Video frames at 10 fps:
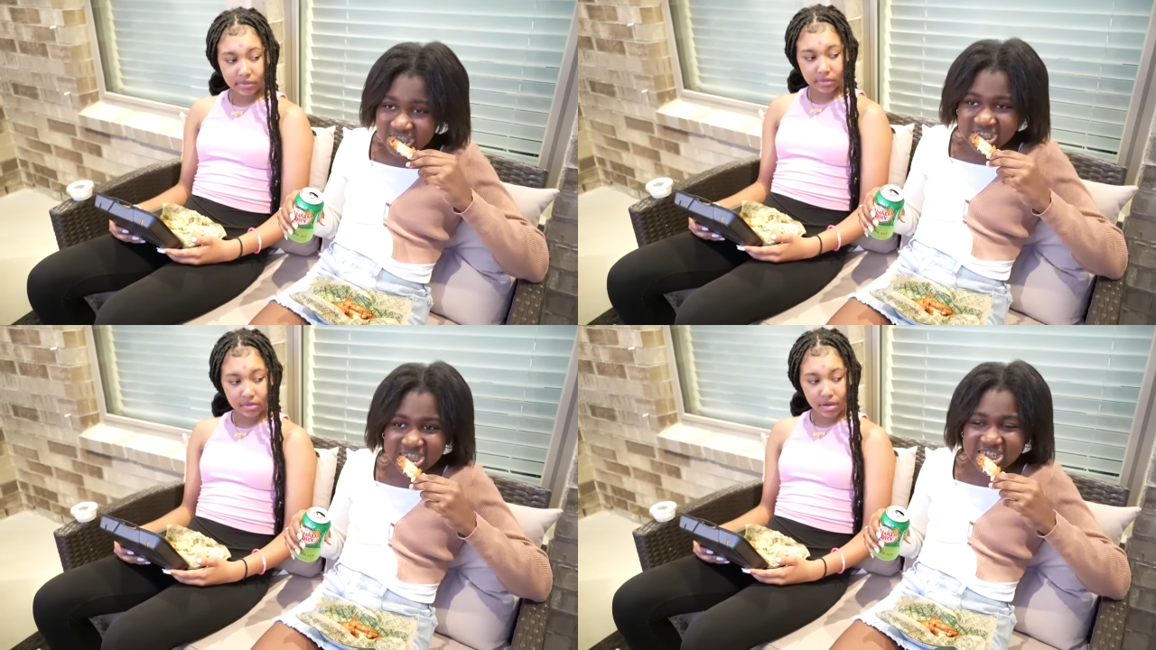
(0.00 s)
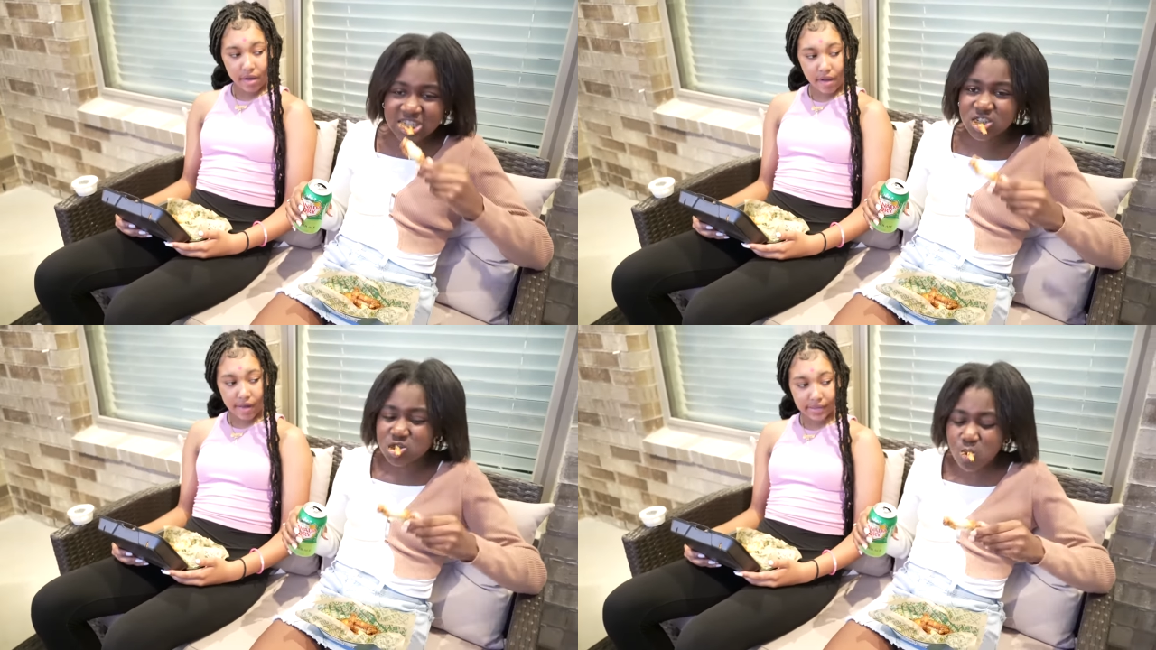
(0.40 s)

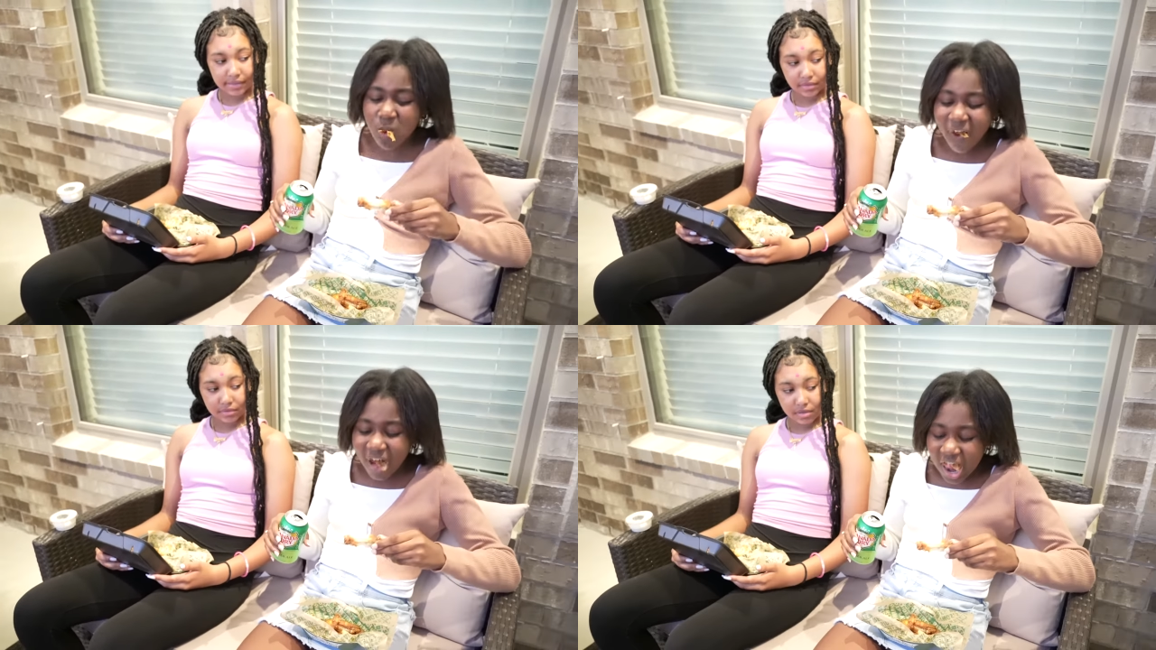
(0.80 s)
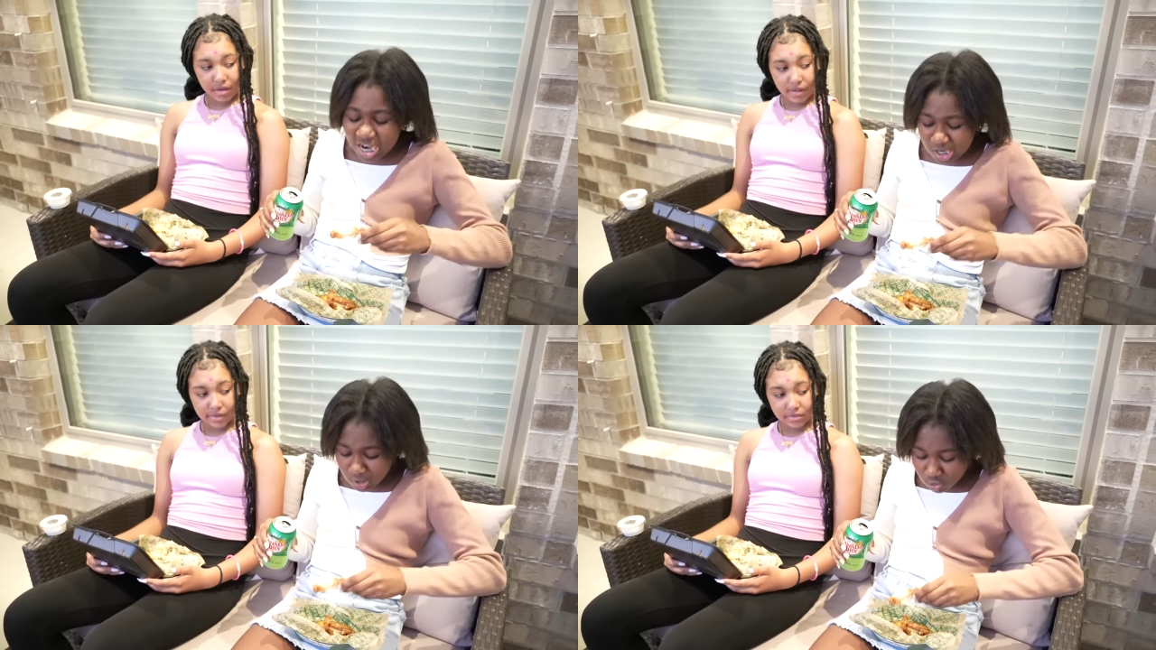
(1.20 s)
Speaker 1: So,
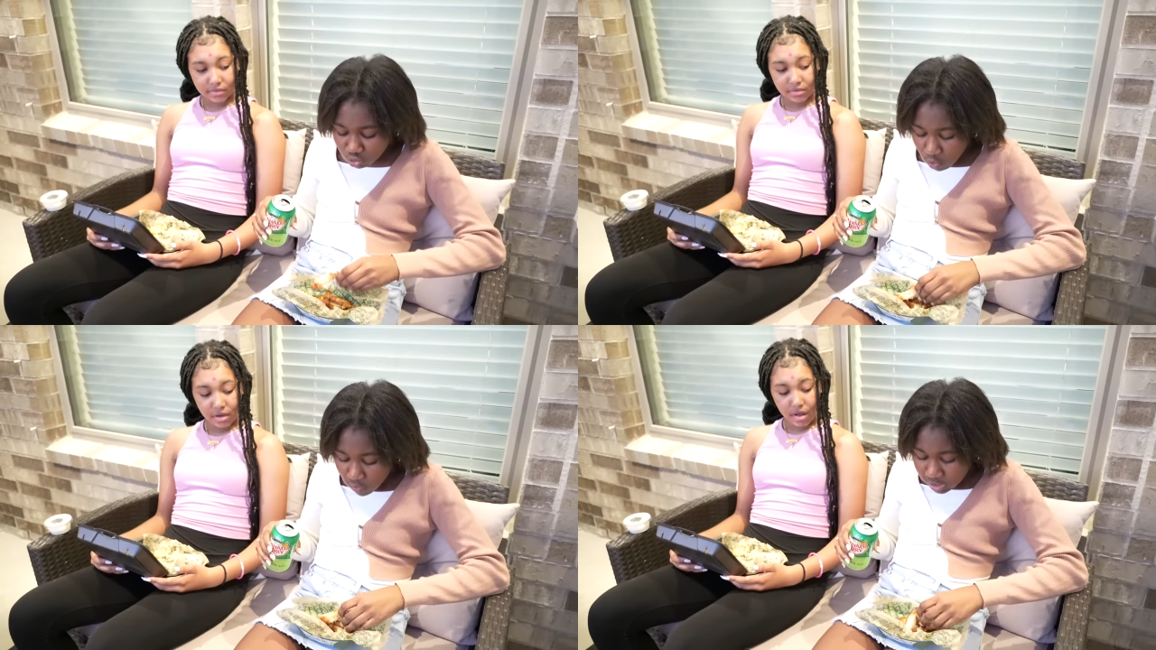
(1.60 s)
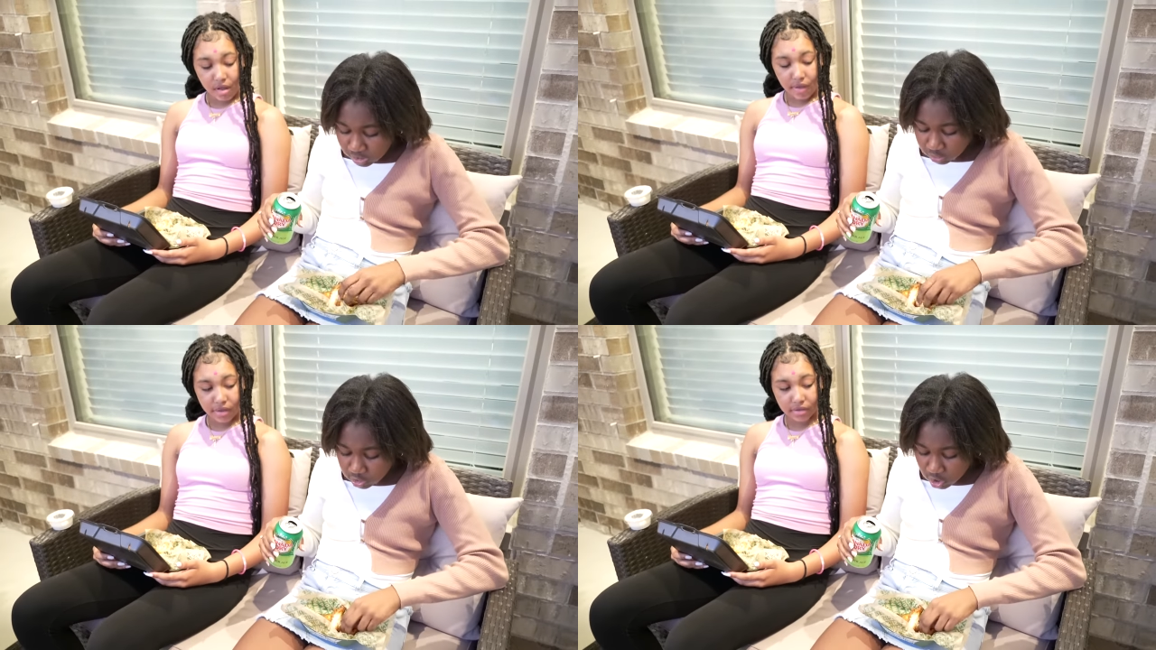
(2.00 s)

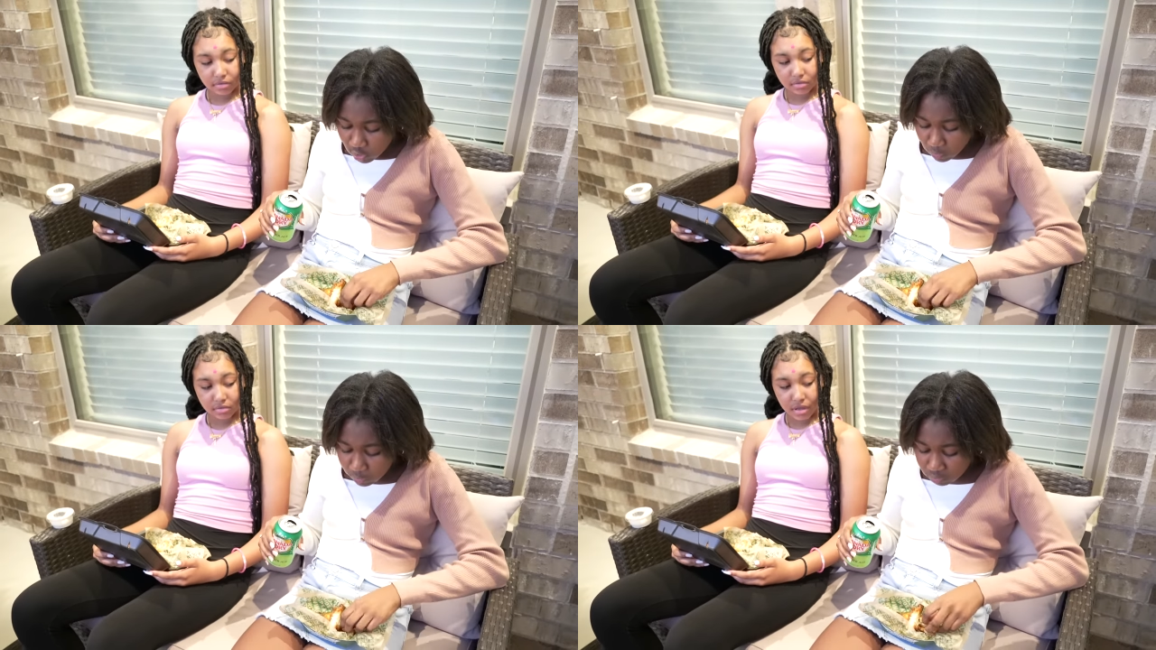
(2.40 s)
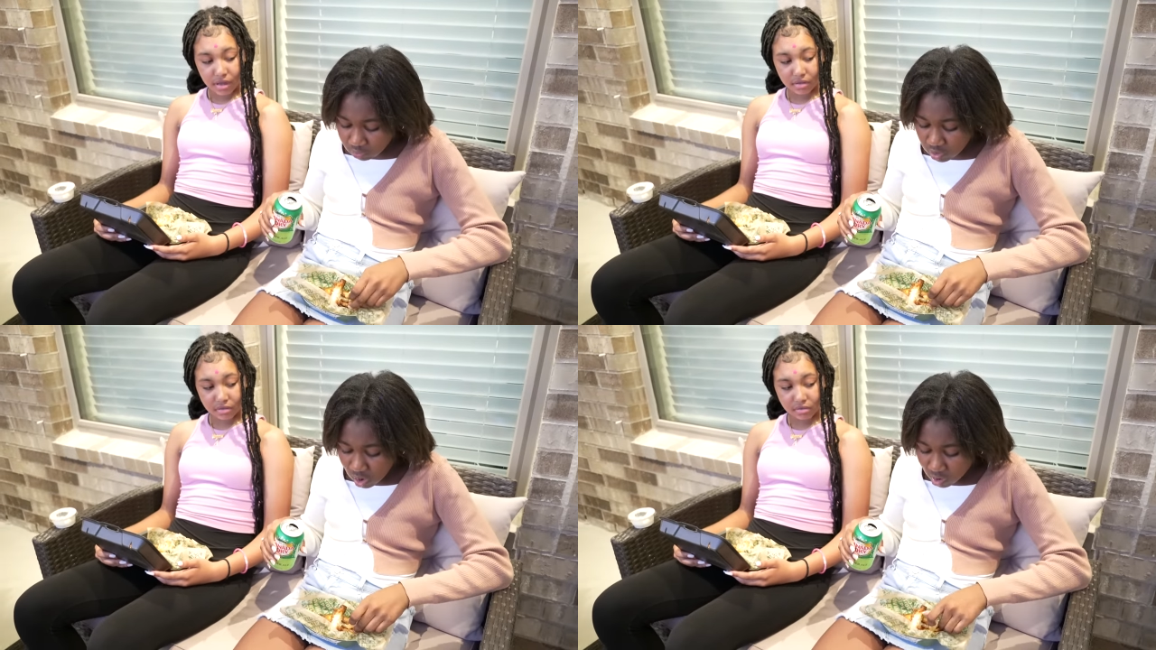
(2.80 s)
this uh, weekend,
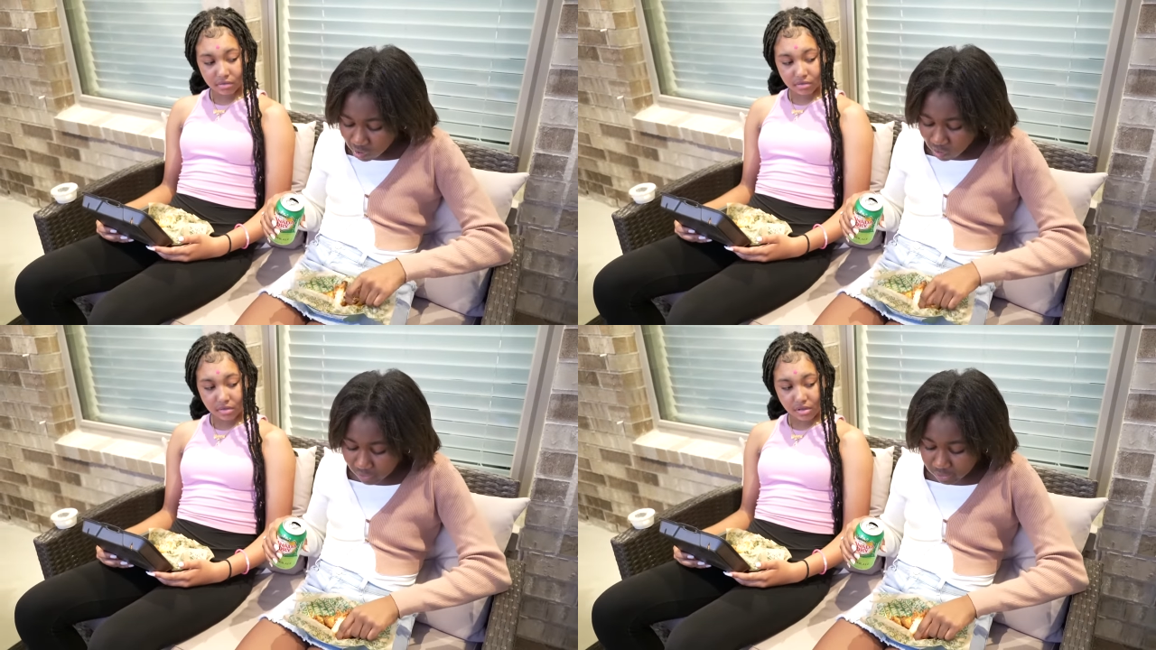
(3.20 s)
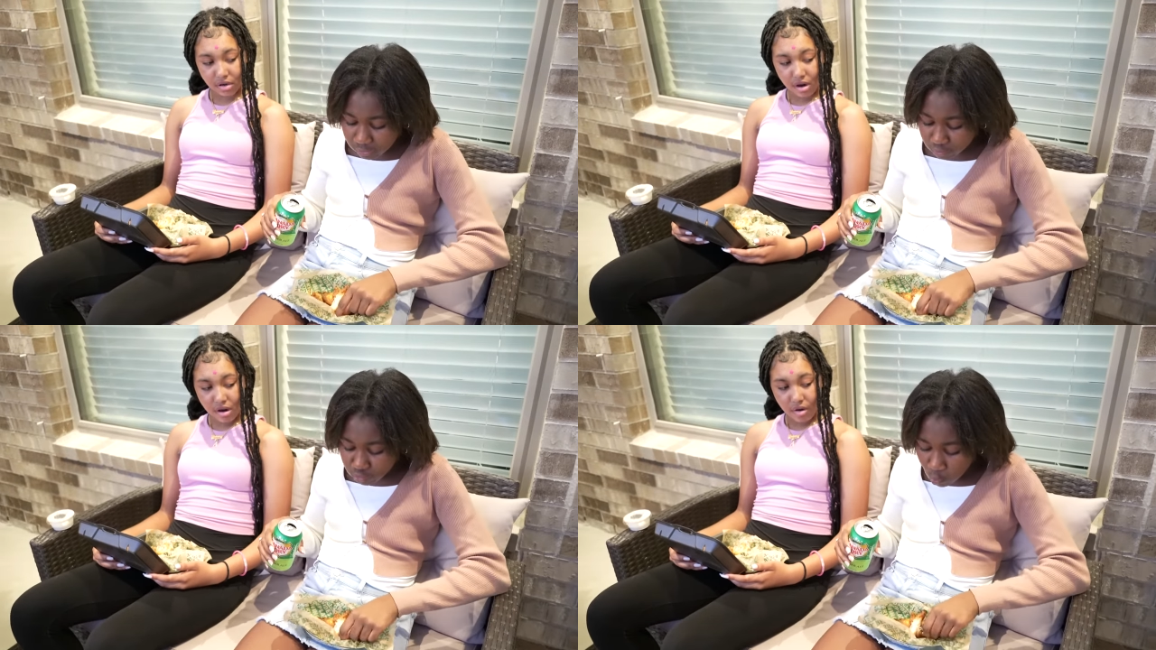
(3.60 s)
I, um,